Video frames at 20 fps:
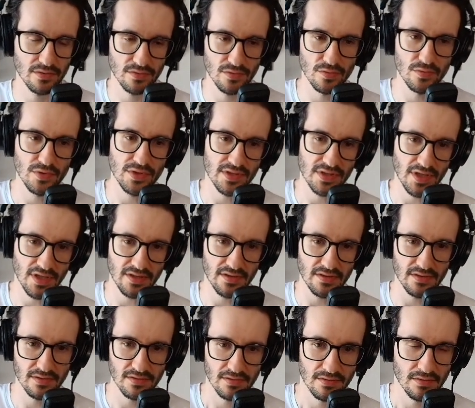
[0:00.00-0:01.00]
to
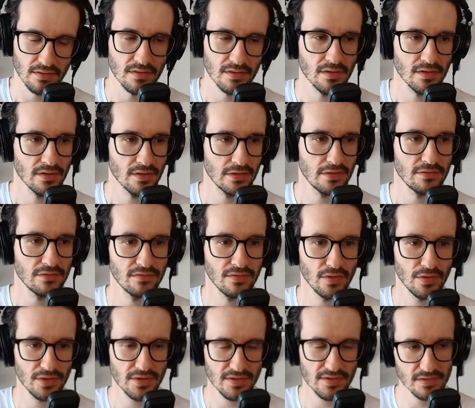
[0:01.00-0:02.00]
send
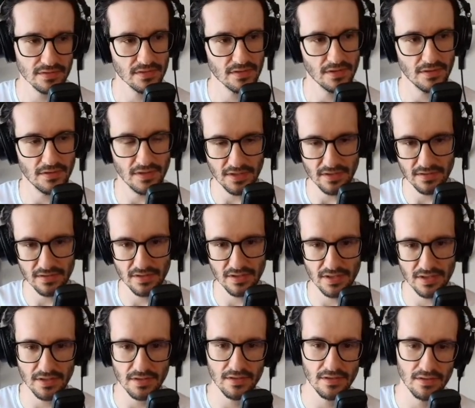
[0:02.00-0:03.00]
voice, and
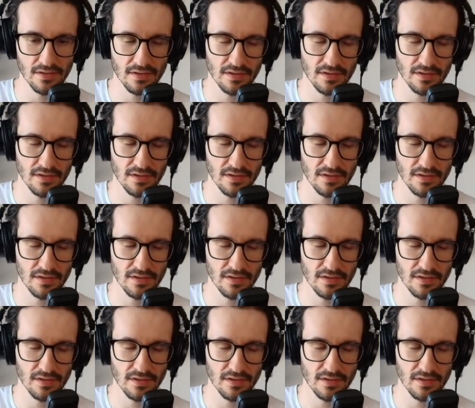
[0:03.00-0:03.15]
then